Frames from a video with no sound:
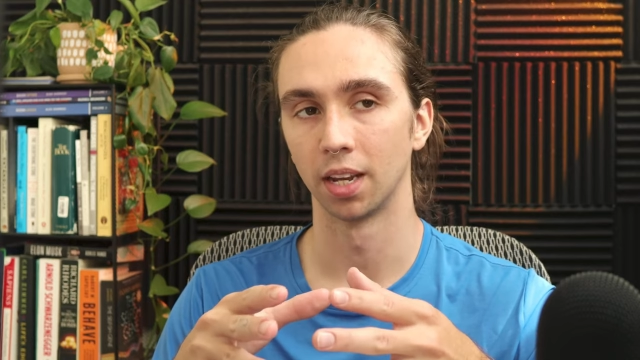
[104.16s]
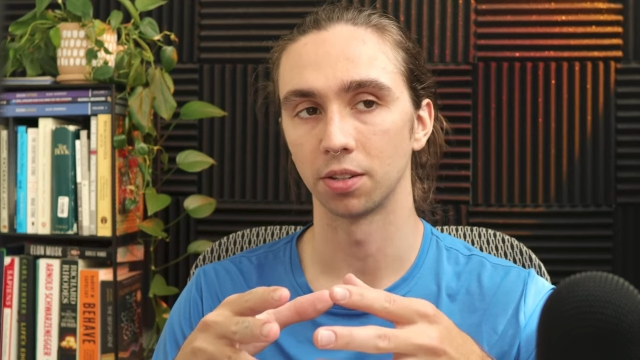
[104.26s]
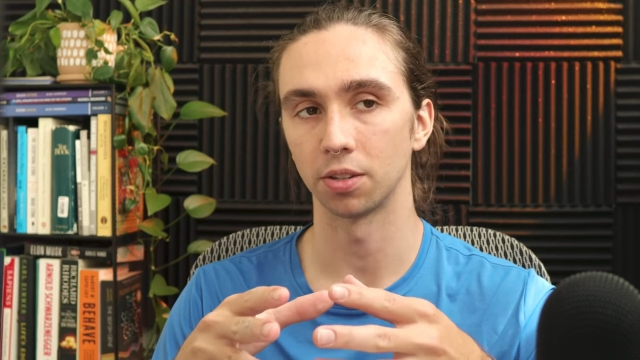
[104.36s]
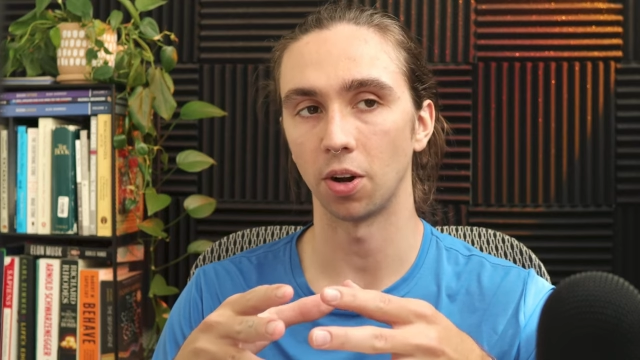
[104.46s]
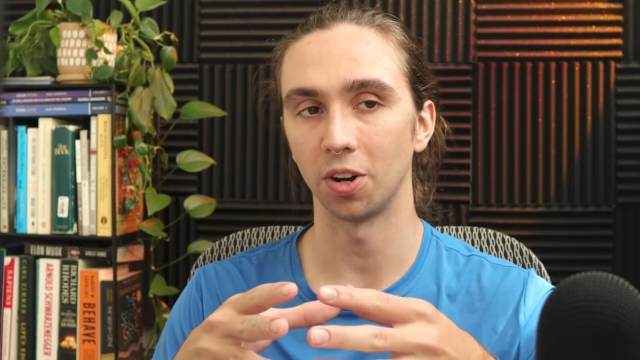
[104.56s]

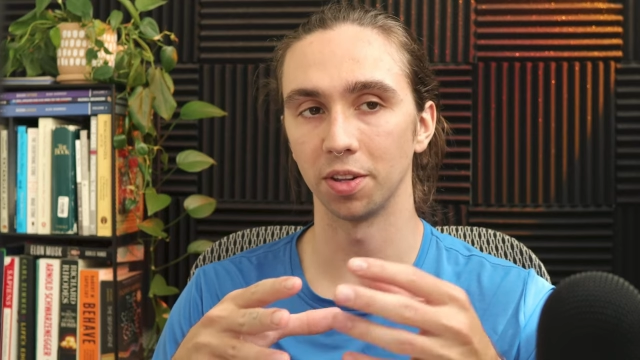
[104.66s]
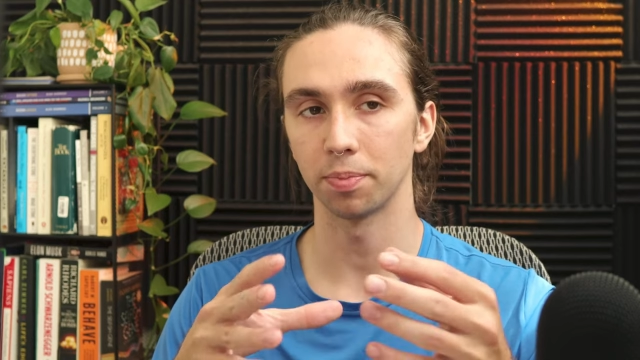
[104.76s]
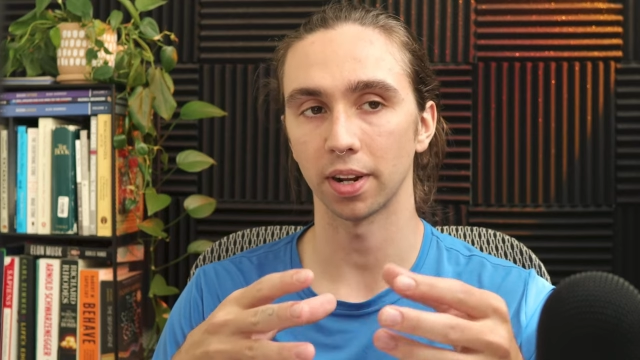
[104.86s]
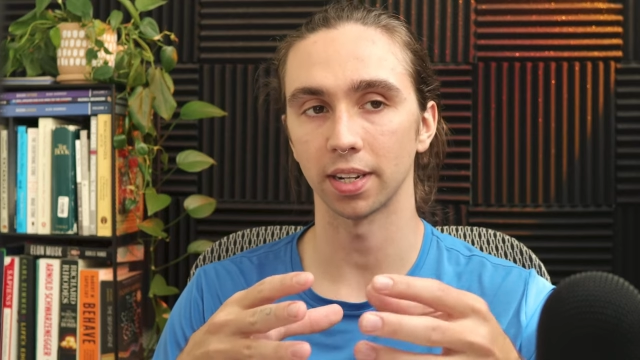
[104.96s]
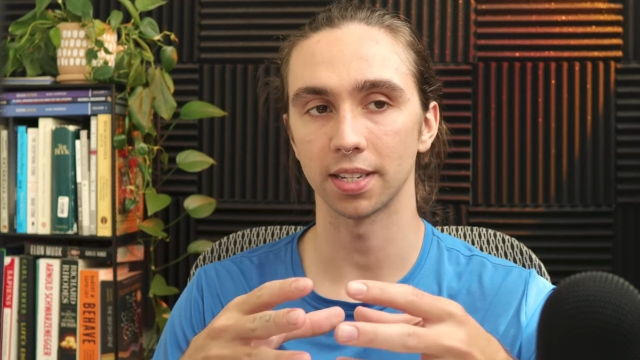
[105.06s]
So all the
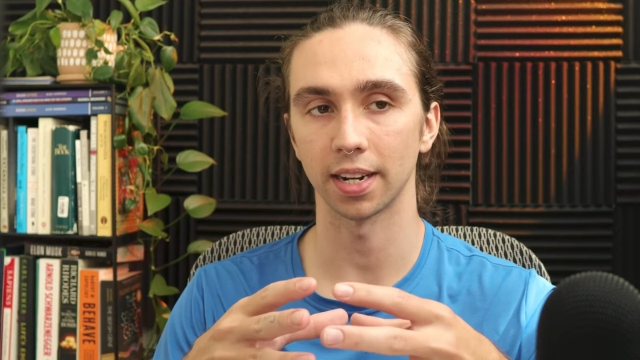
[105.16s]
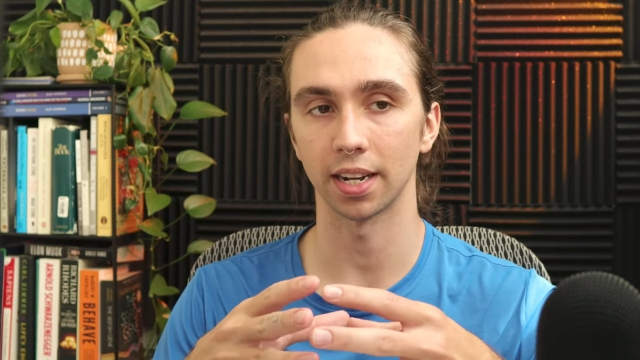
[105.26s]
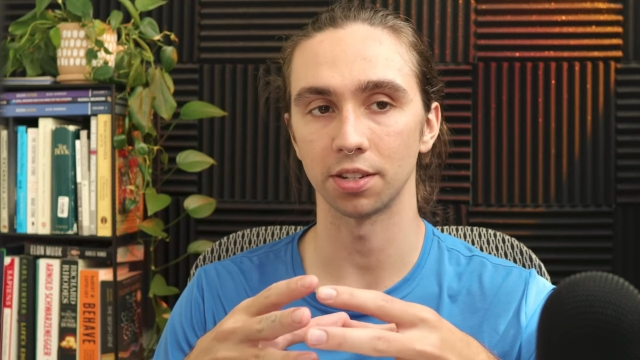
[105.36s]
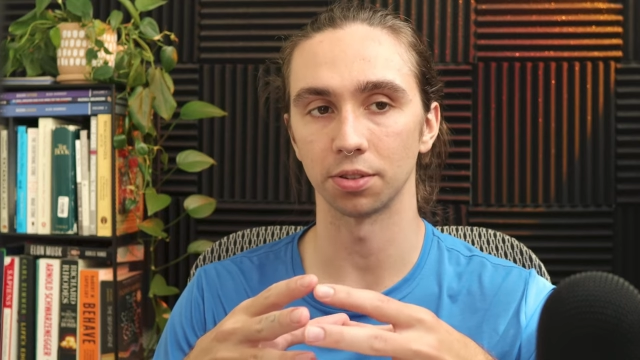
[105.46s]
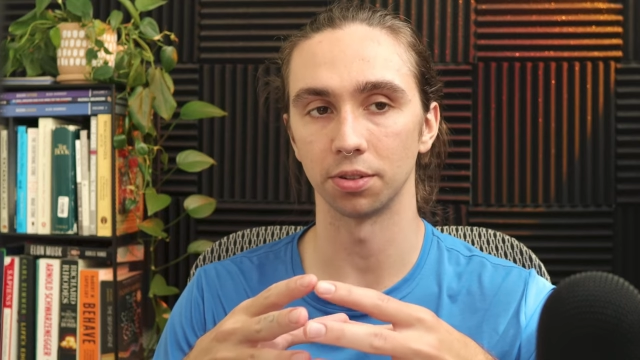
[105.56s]
products that
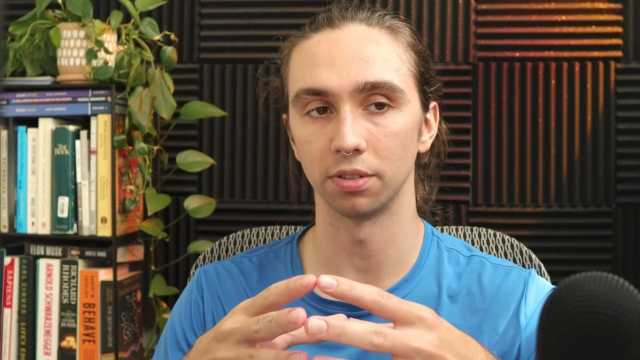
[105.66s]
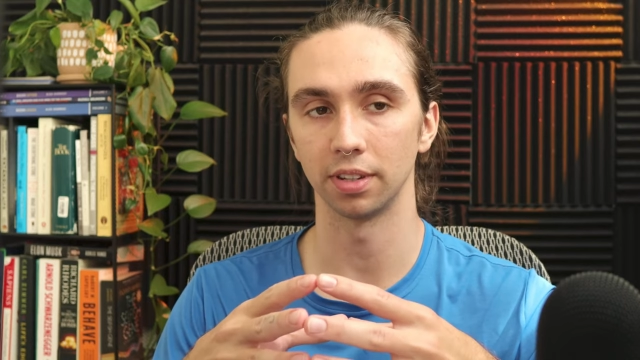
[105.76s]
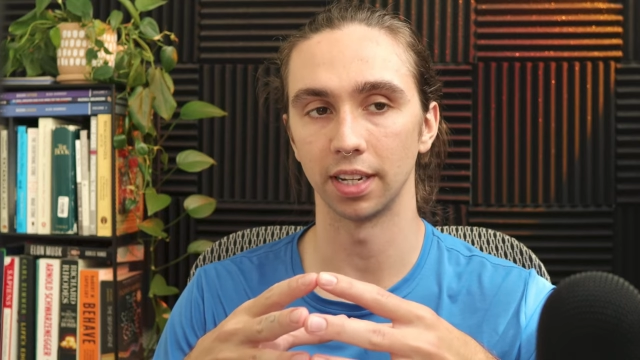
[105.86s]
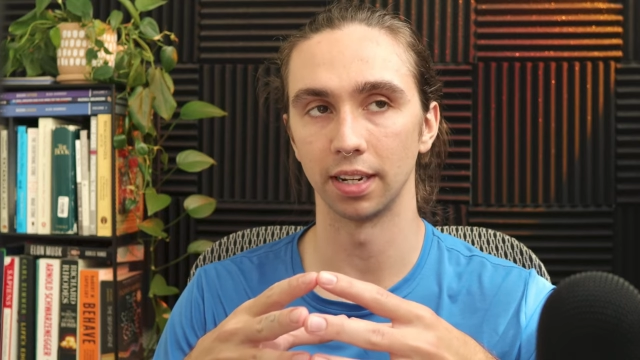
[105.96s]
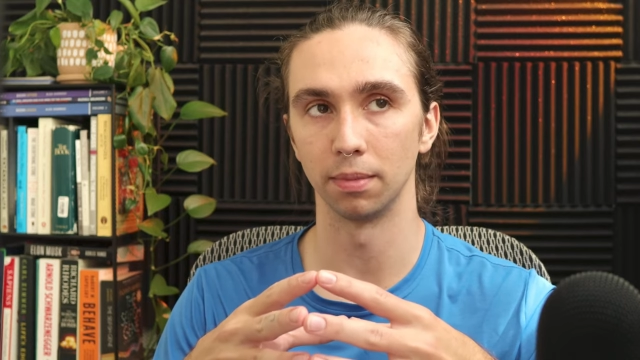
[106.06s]
I sold,
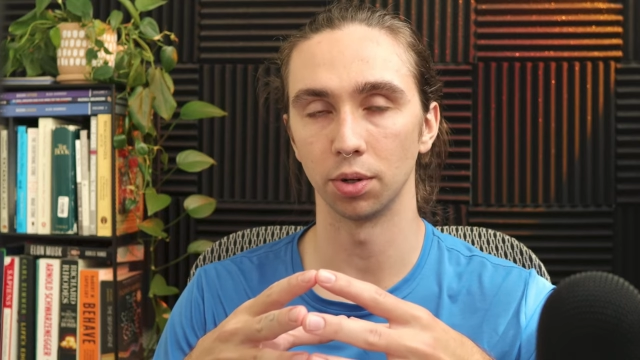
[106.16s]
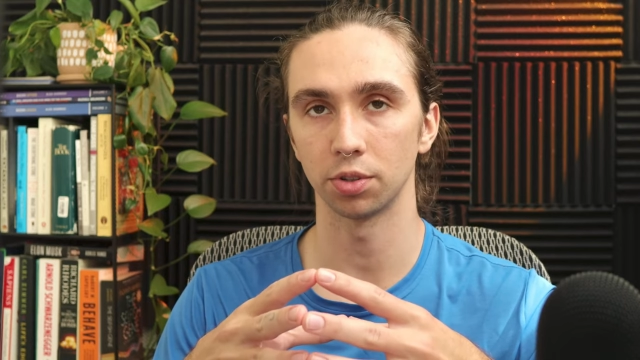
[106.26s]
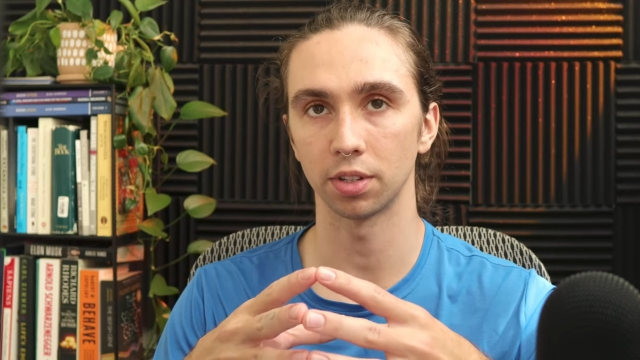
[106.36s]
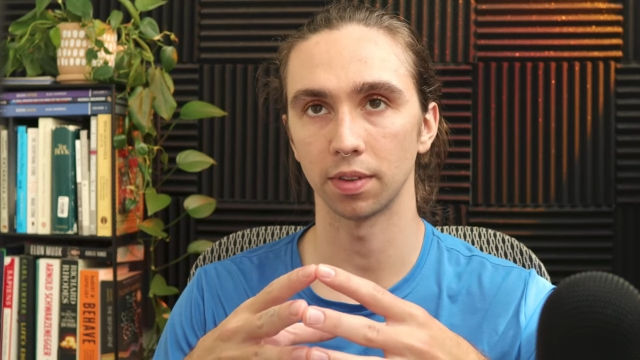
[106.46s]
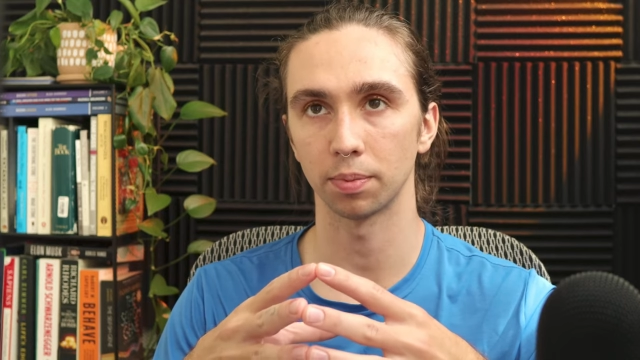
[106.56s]
and
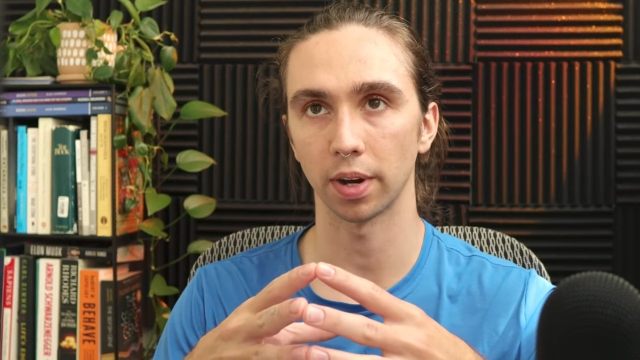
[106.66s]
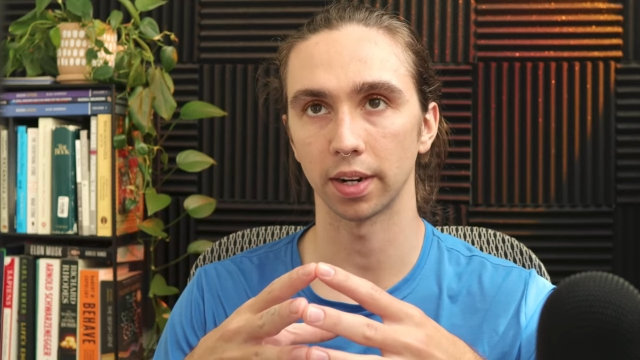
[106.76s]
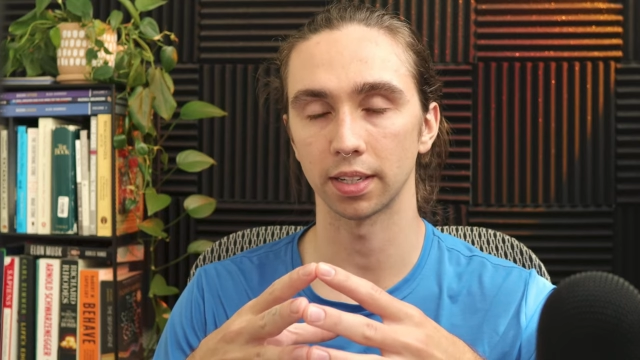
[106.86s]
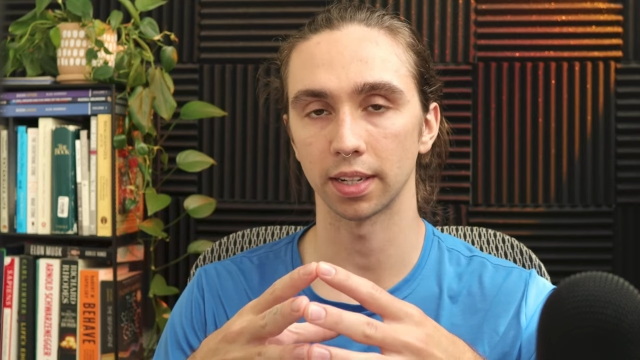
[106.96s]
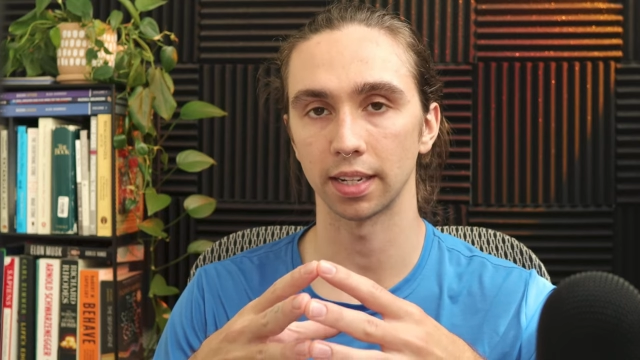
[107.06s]
most of the
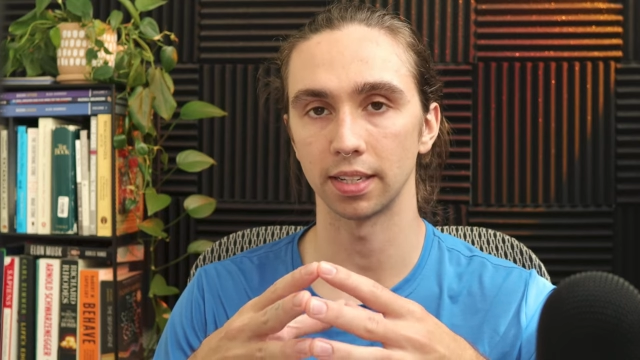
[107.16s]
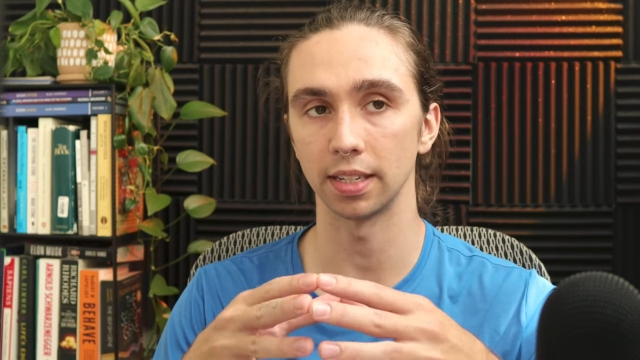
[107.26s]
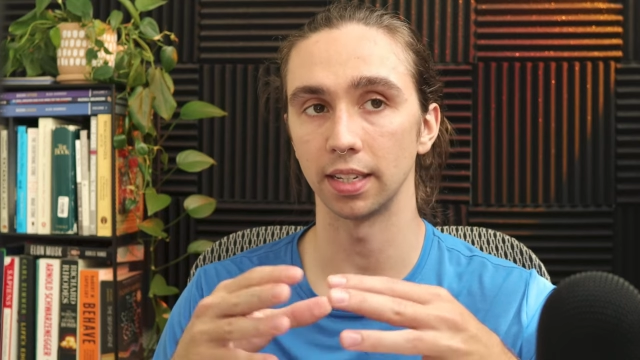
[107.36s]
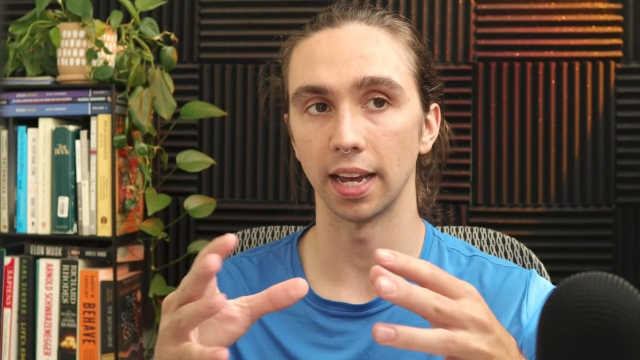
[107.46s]
products that I see